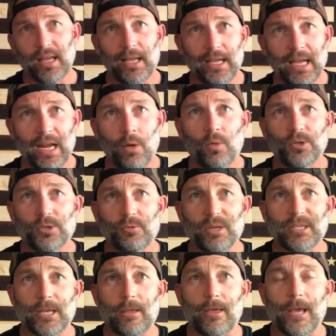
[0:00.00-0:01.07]
And I just
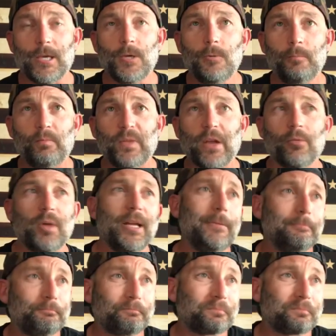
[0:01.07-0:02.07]
want to say thank you to everybody.